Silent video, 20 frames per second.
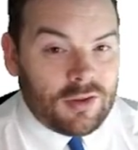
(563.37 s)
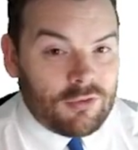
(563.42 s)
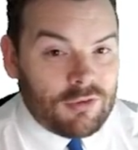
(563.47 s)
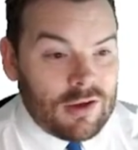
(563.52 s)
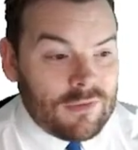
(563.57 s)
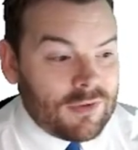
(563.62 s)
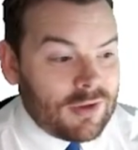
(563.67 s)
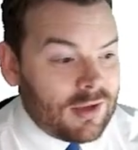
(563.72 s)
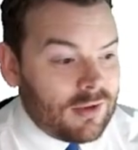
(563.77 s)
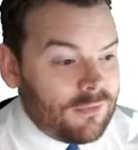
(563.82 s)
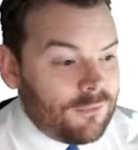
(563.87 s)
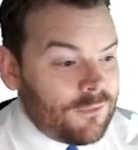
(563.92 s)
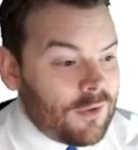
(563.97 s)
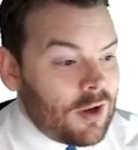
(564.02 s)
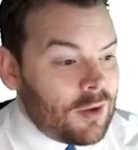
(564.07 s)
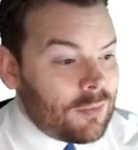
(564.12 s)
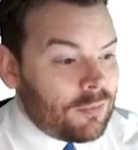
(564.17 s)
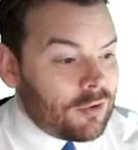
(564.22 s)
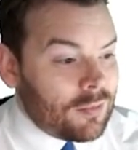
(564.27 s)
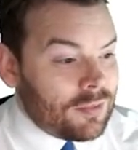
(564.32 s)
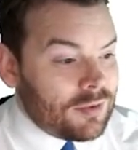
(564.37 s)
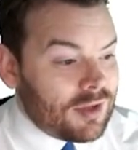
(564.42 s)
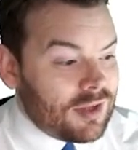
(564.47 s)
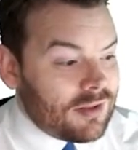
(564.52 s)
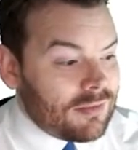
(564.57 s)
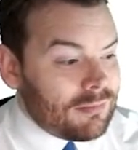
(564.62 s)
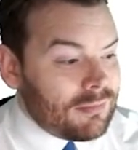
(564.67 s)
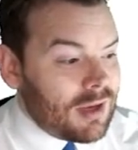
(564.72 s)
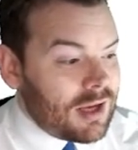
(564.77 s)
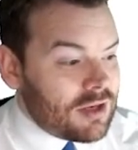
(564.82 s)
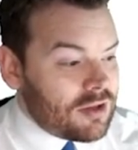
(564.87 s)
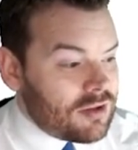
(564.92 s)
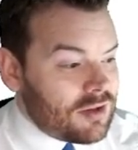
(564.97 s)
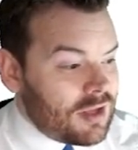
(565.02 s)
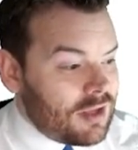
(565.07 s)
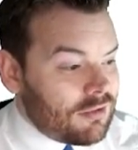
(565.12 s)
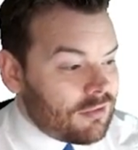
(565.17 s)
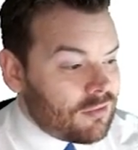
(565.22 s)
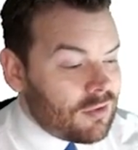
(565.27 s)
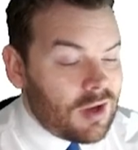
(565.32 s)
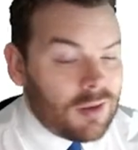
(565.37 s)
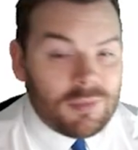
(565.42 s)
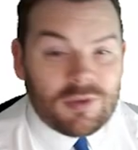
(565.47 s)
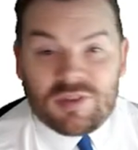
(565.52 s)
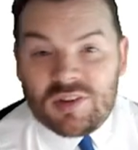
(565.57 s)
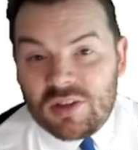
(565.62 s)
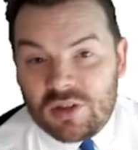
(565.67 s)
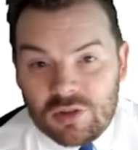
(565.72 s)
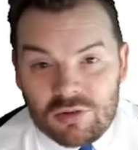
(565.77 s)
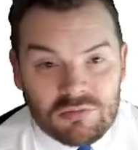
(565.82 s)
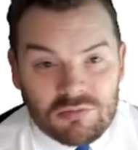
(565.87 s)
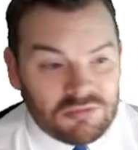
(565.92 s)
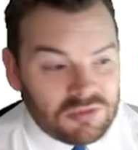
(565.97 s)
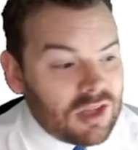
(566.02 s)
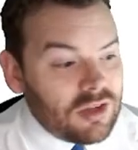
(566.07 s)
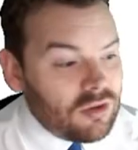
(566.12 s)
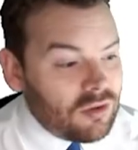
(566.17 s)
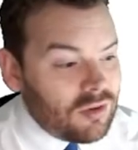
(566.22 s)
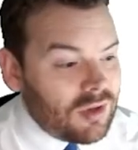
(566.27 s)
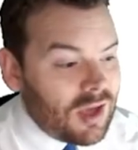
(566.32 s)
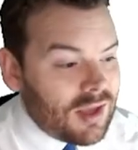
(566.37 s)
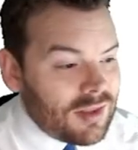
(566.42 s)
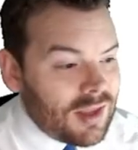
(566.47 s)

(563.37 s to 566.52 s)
graphic file properties match these requirements, then you, then you get